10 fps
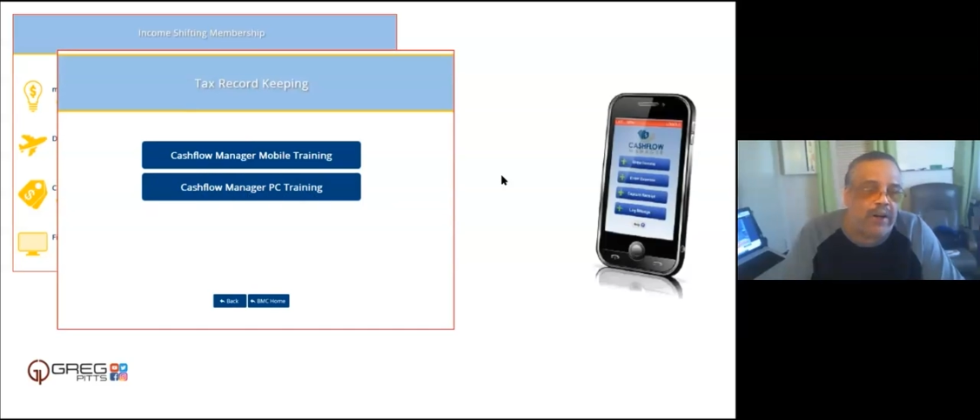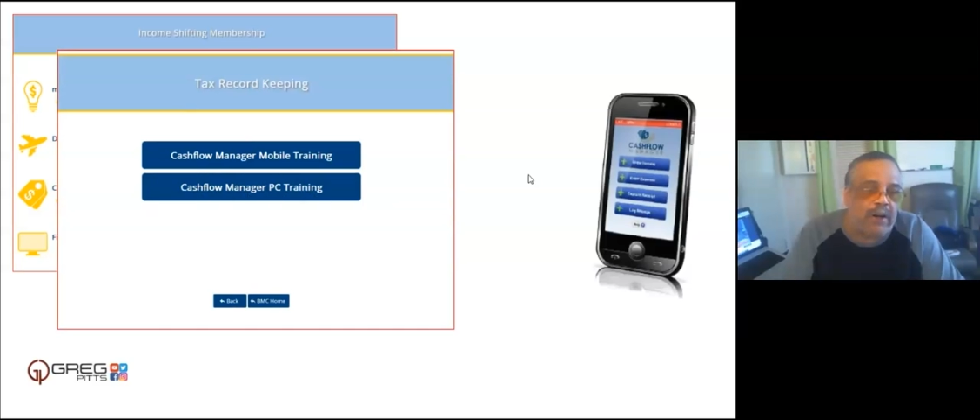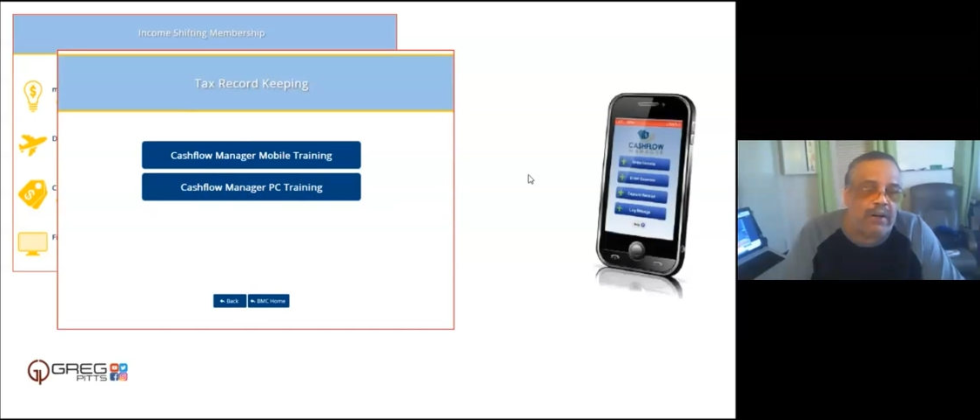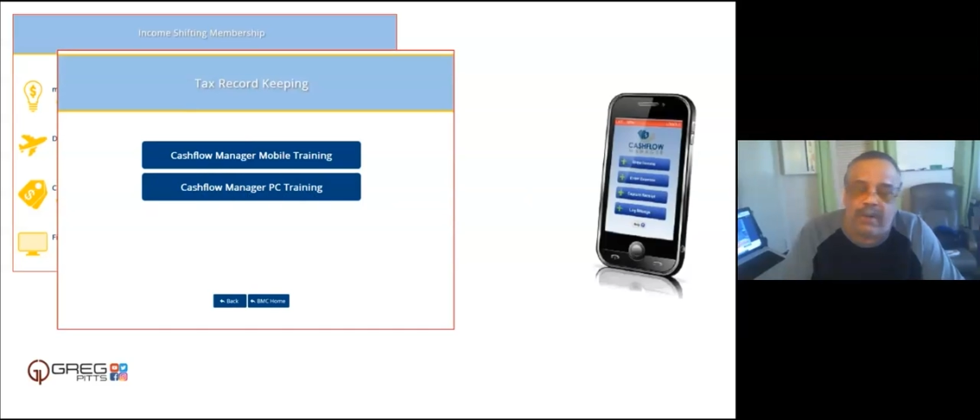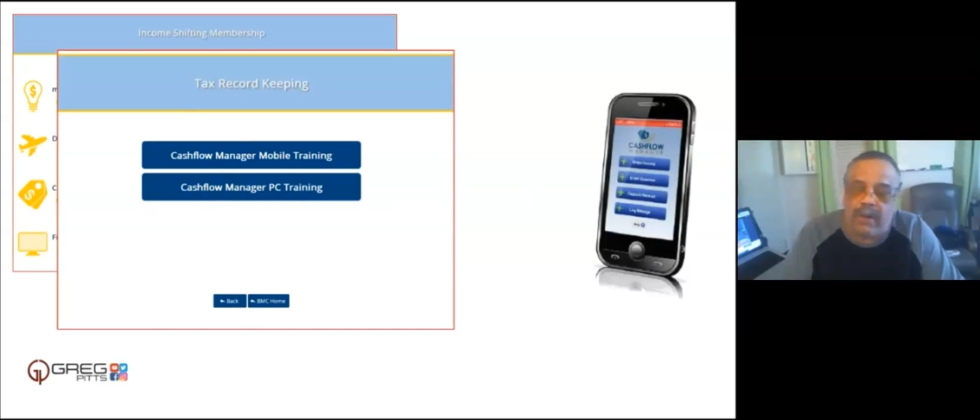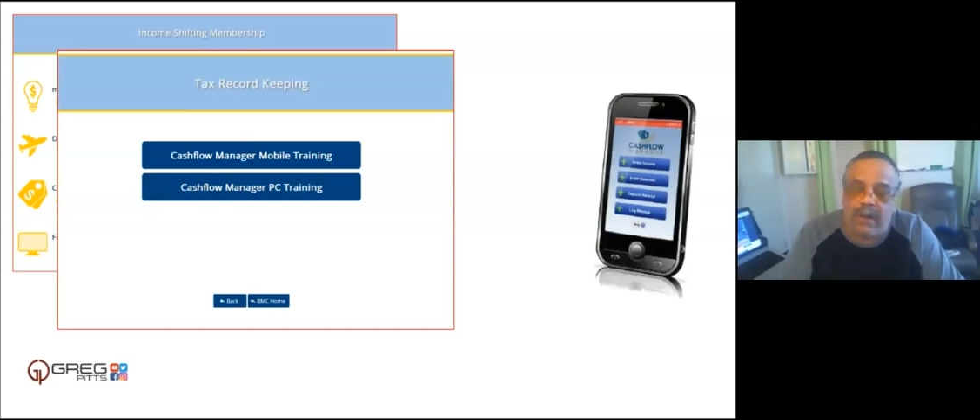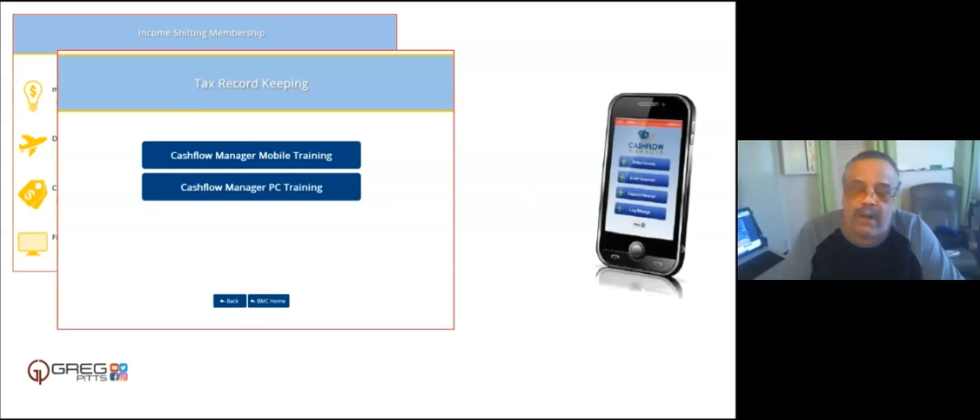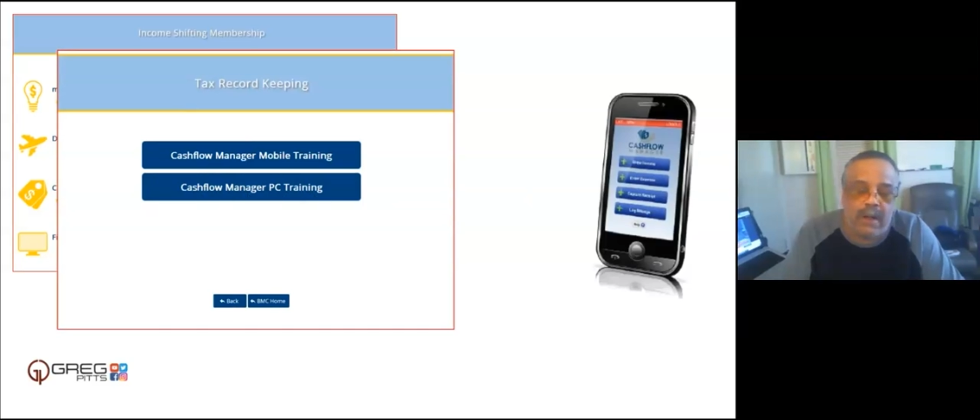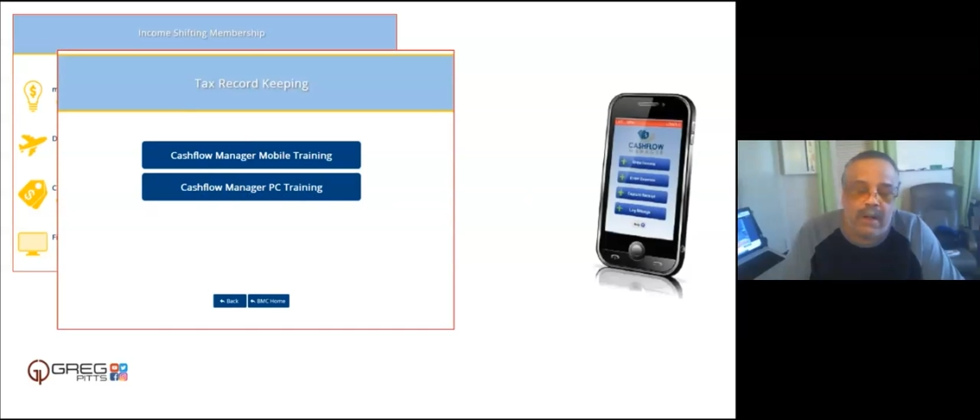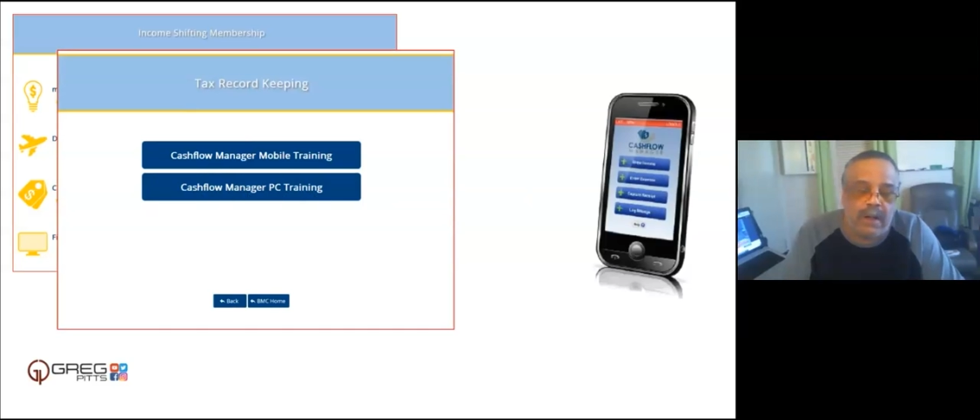your
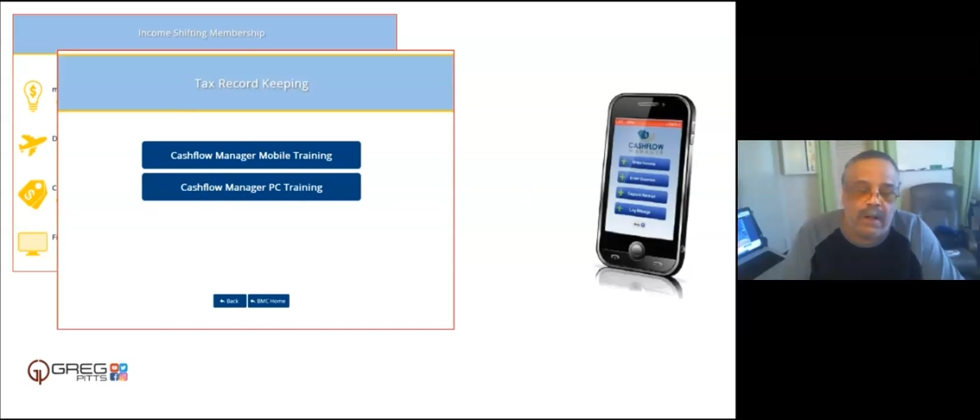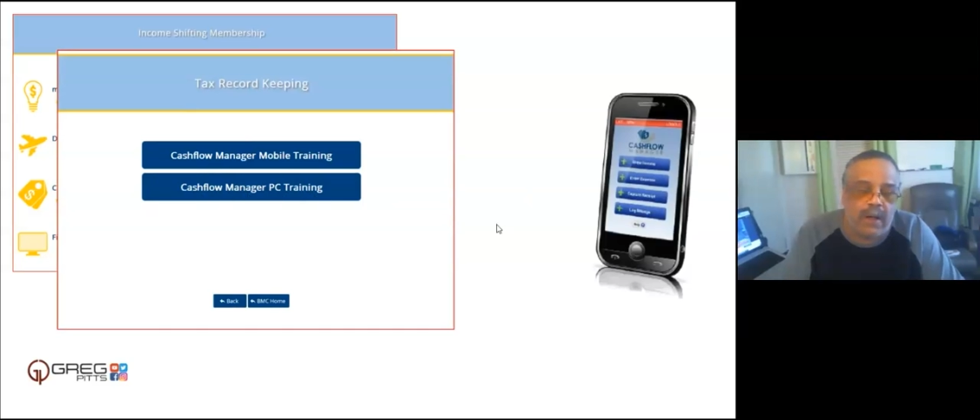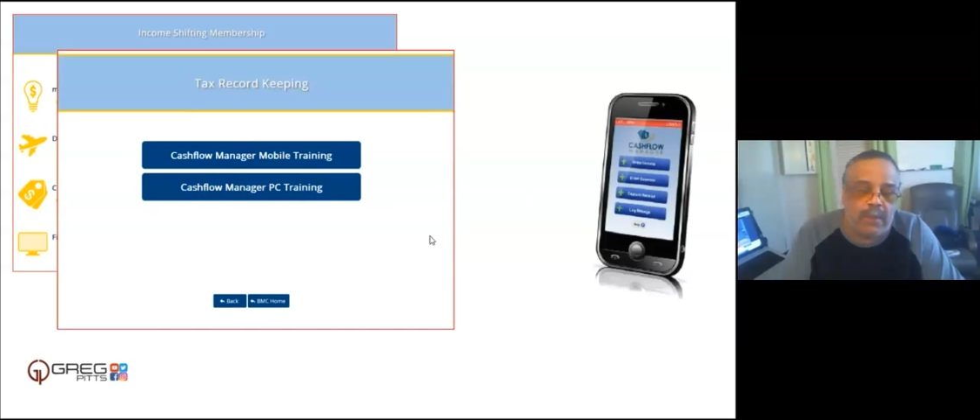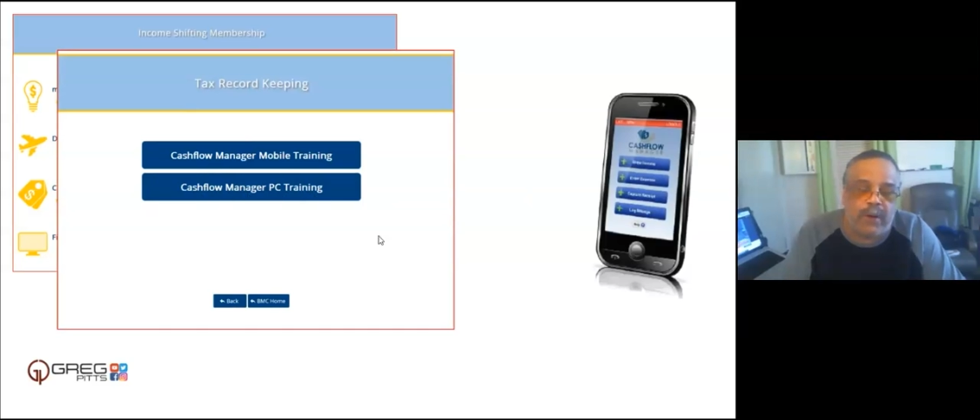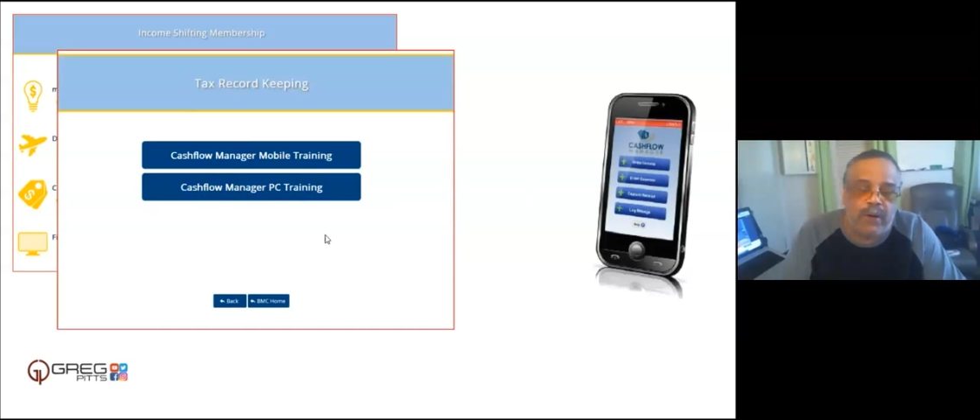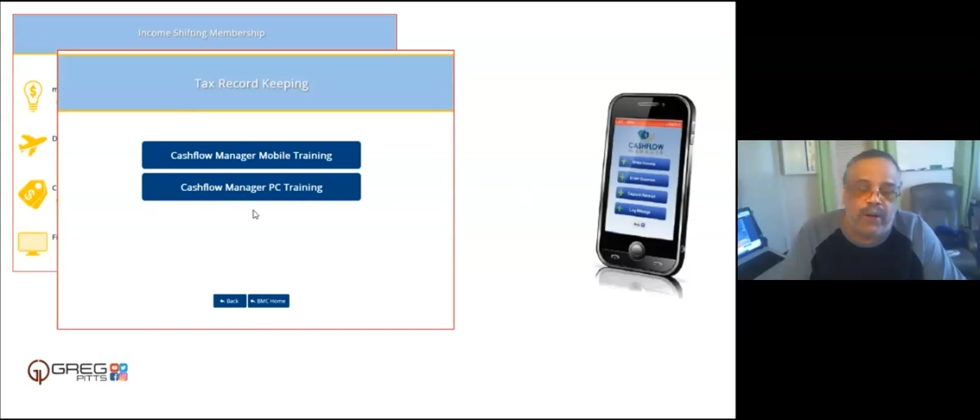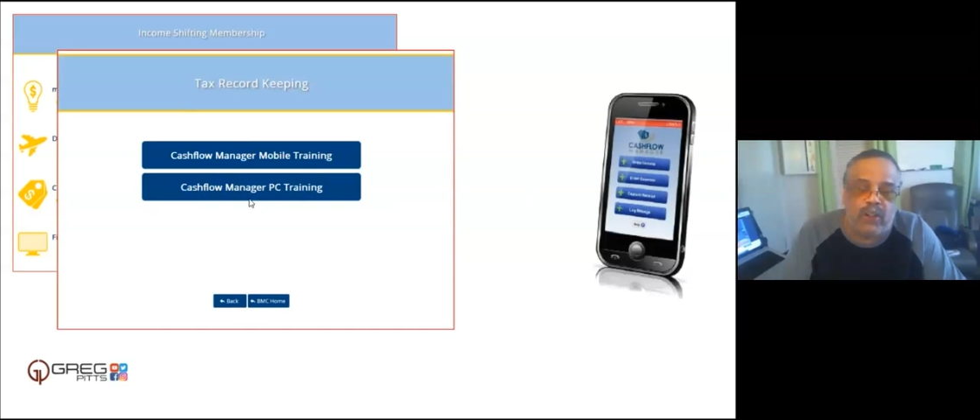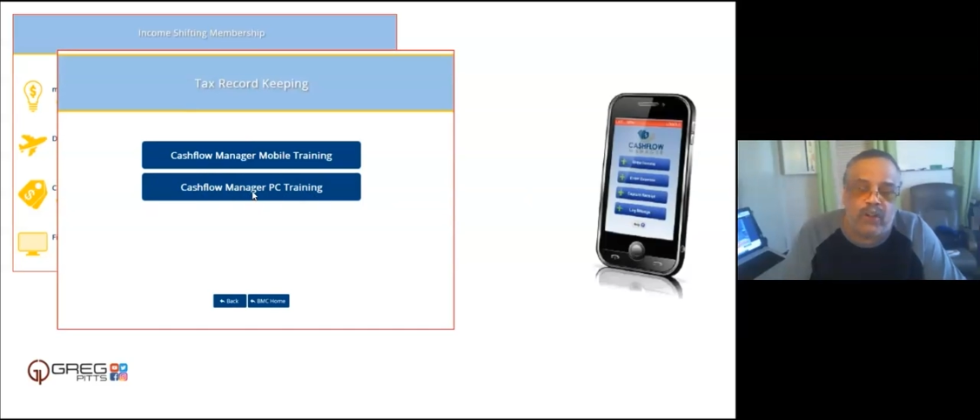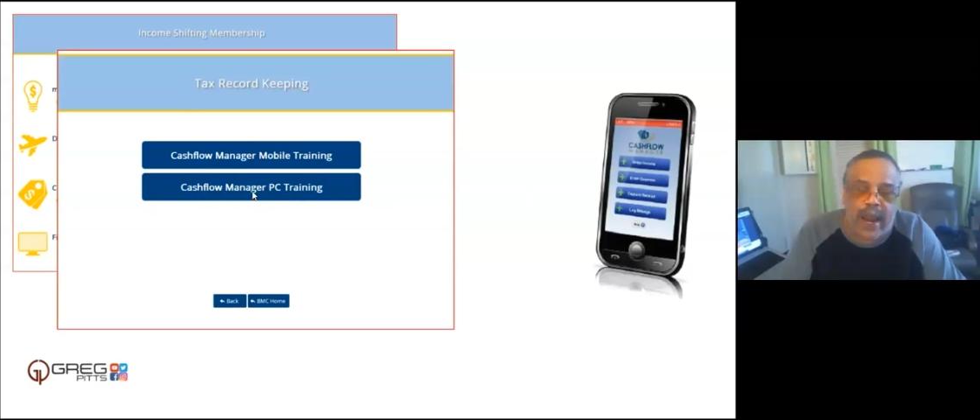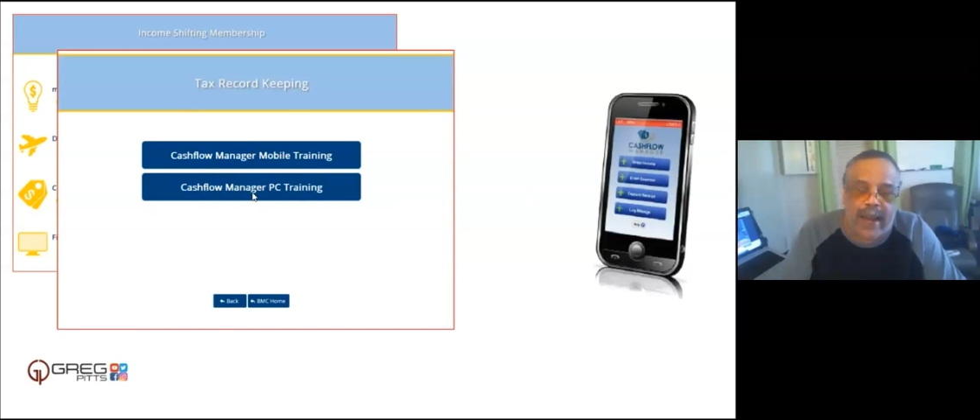computer
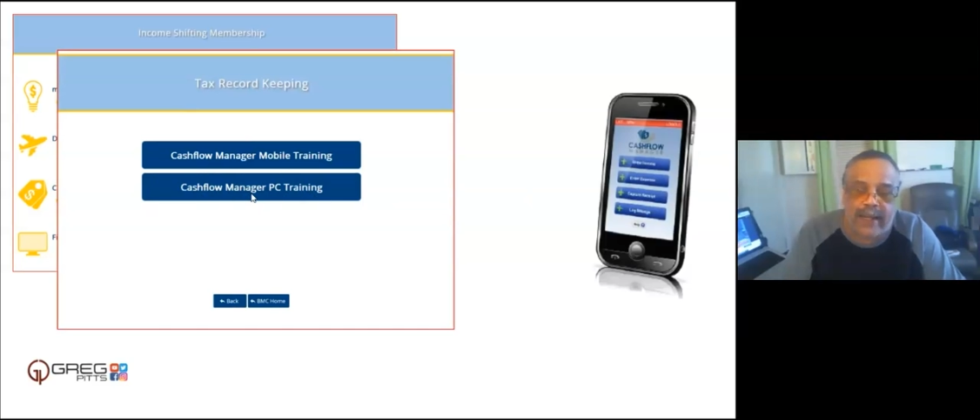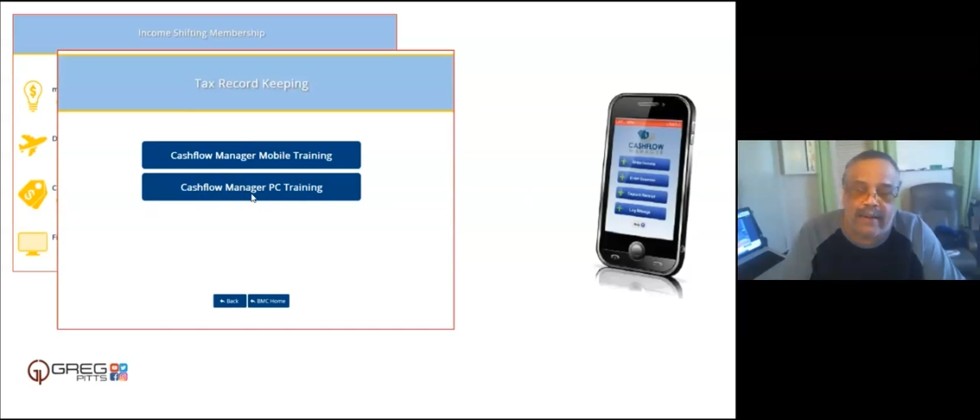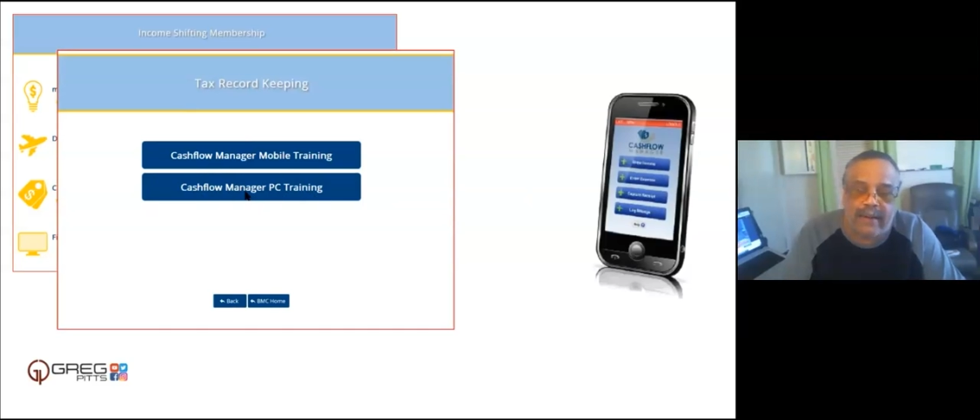training.